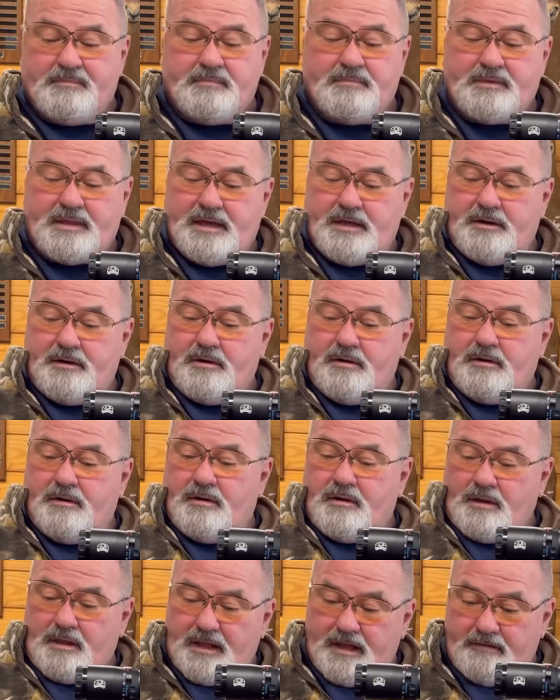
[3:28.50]
that are
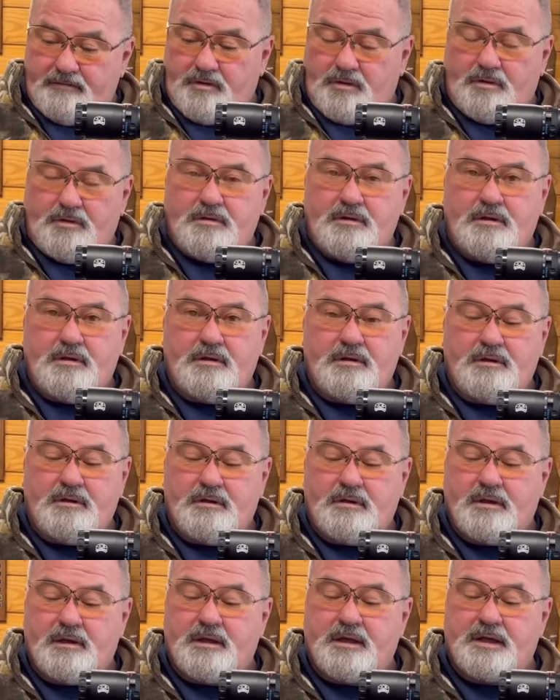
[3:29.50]
level,
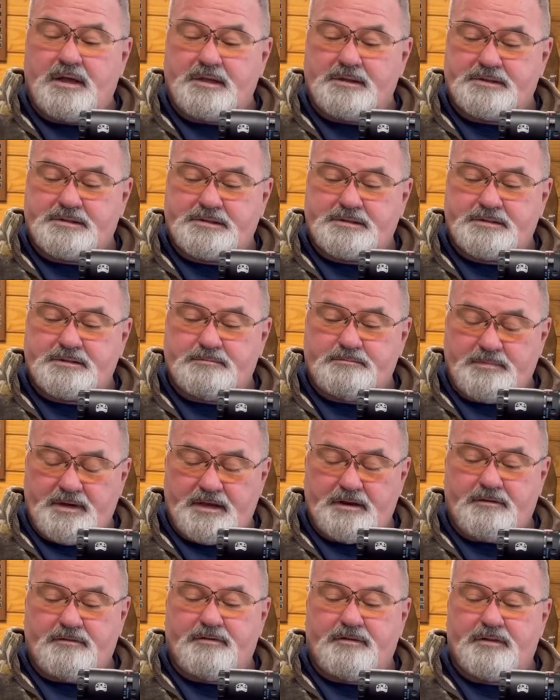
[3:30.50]
it's
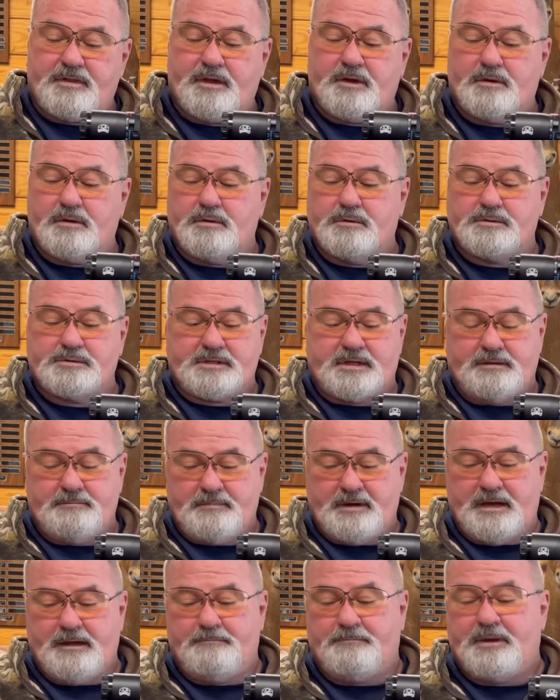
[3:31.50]
better for those, in
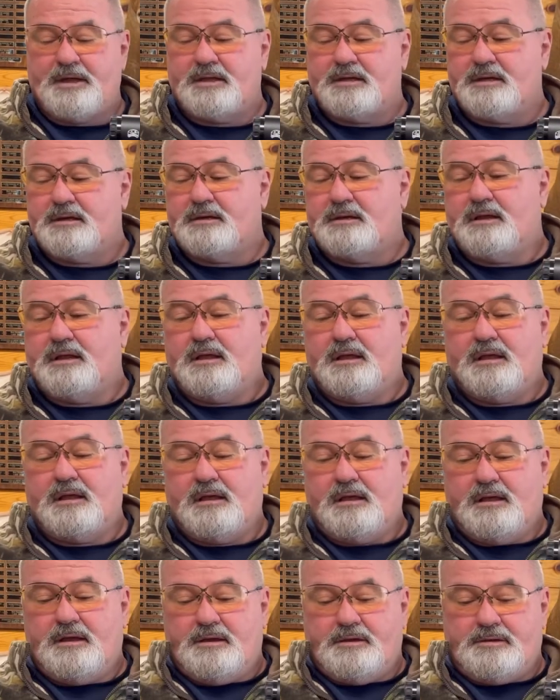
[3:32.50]
my opinion,
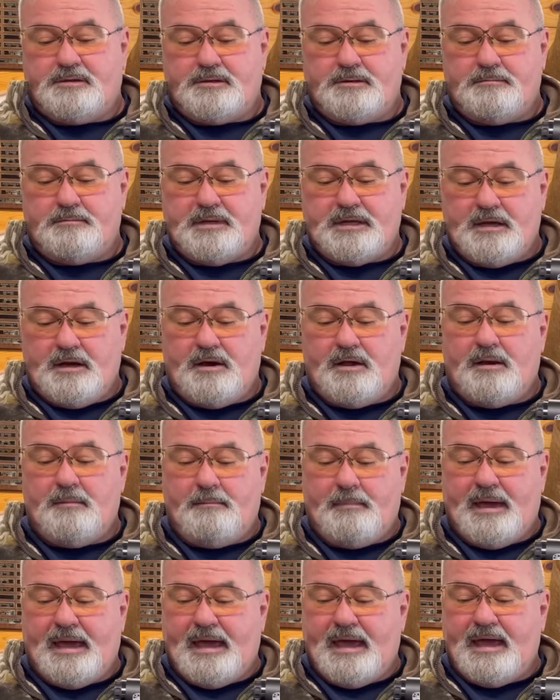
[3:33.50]
to be on a
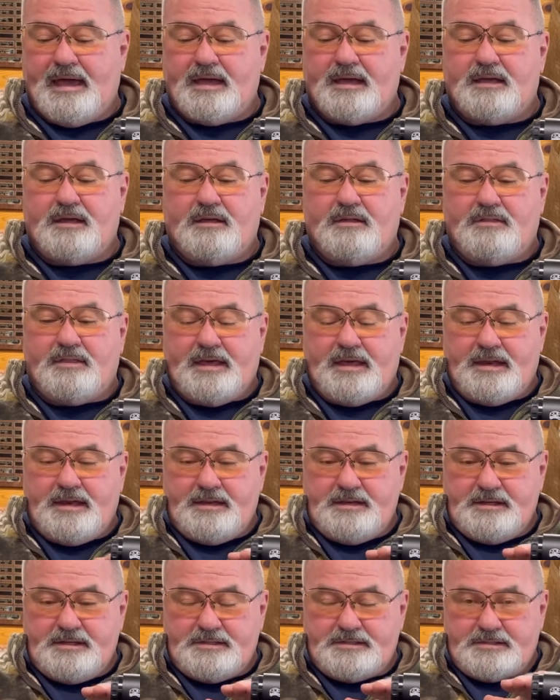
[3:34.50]
bag that
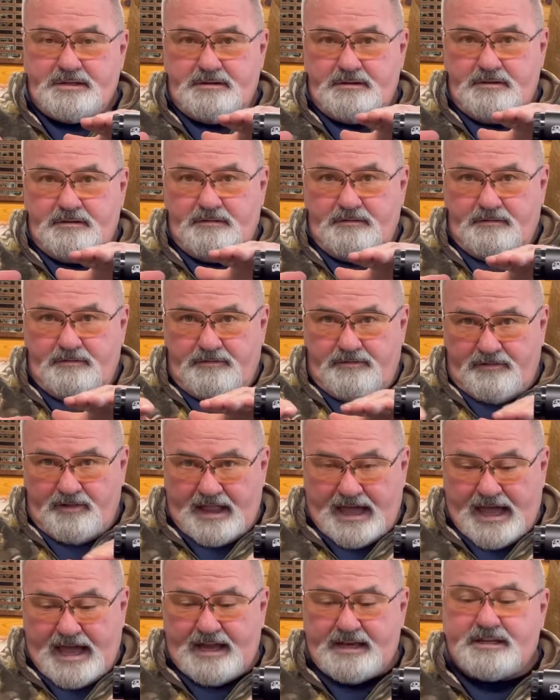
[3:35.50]
it is
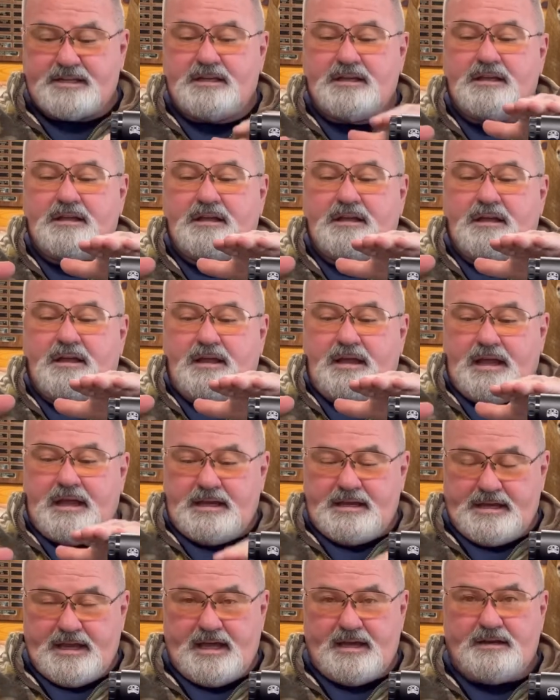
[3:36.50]
flat
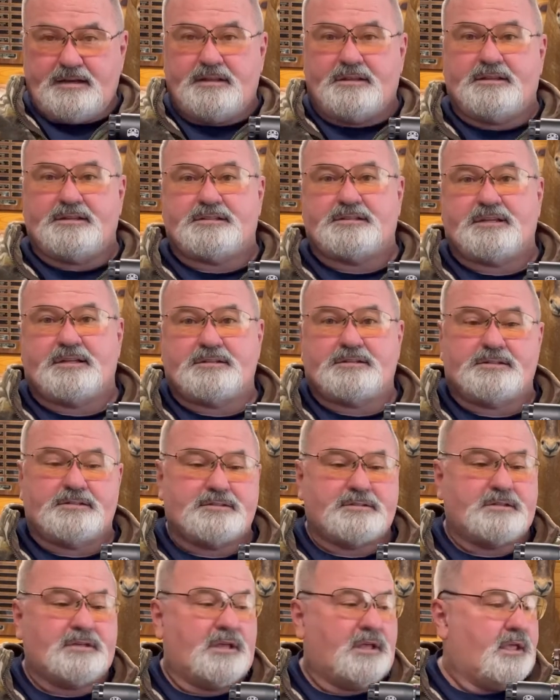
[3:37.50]
and down in the
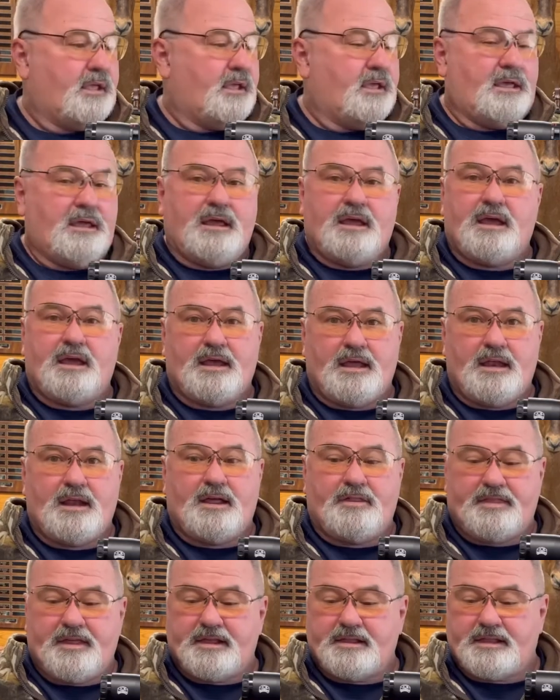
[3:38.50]
stitches. And I
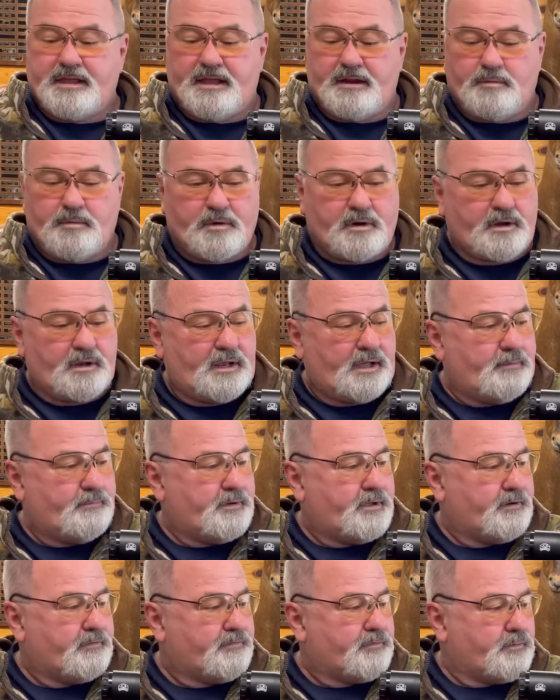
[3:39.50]
think that'll work a lot
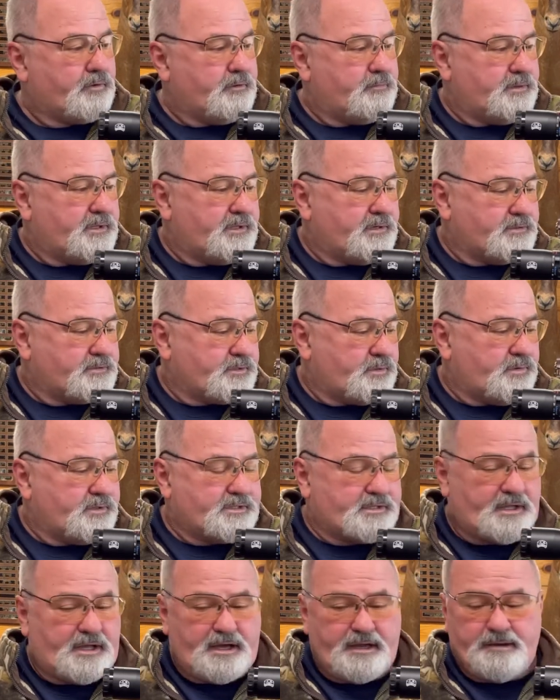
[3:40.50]
better for you. But there's always
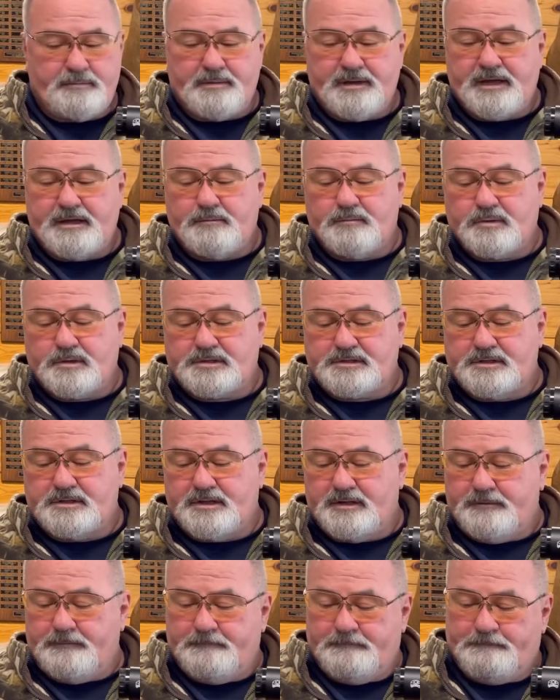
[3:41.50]
a lot of debate. Where should the